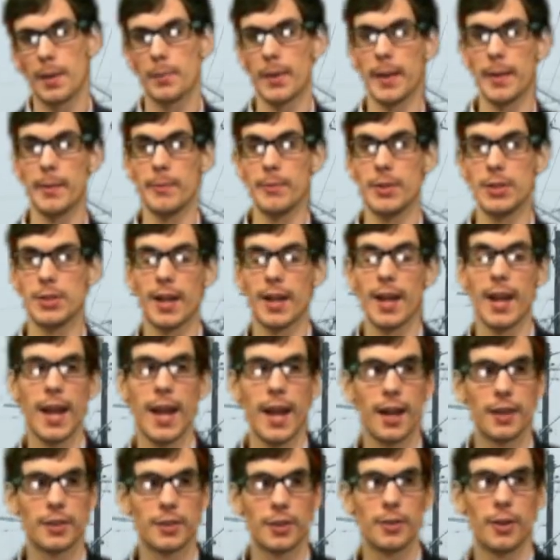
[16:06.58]
Maybe we should have
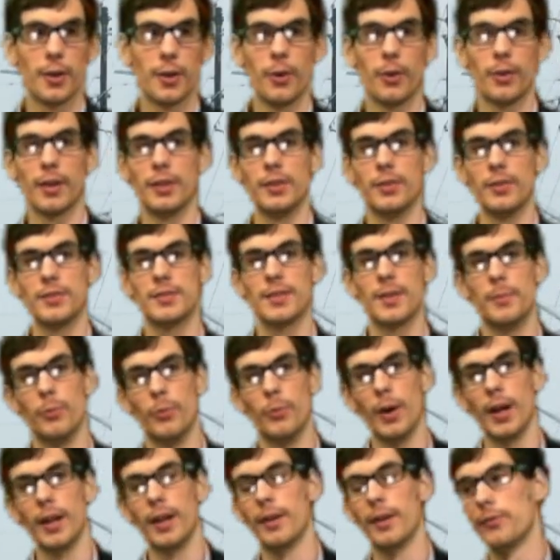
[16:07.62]
had Dakota do some
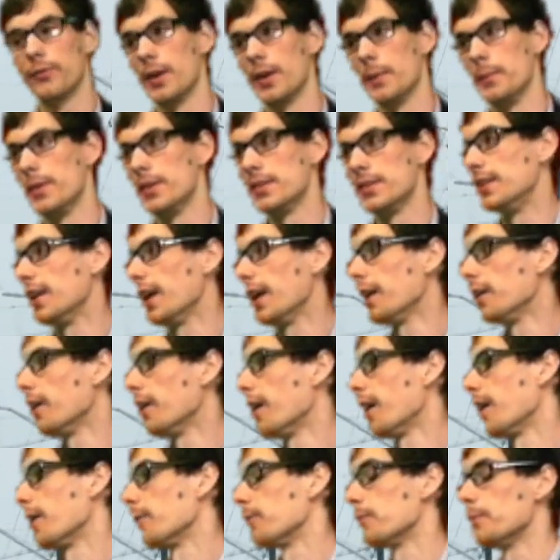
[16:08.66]
weather from his day
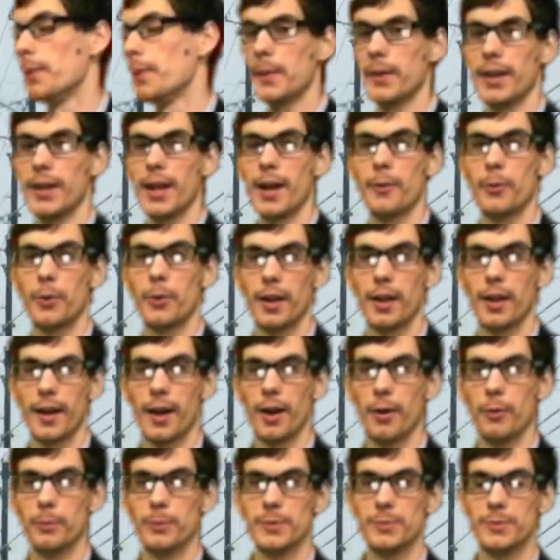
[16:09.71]
off. Maybe that would have
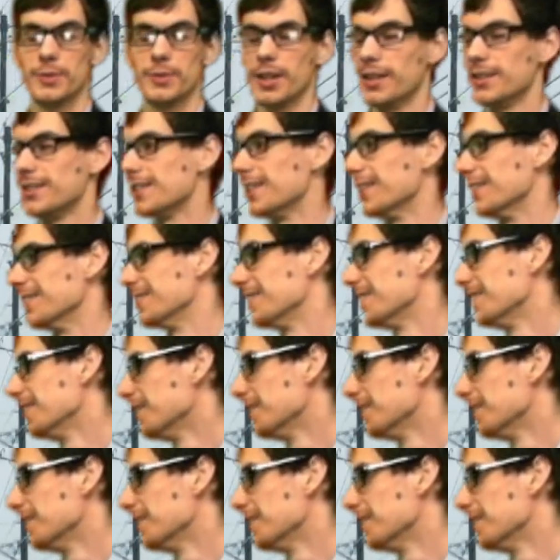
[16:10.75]
helped, Justin.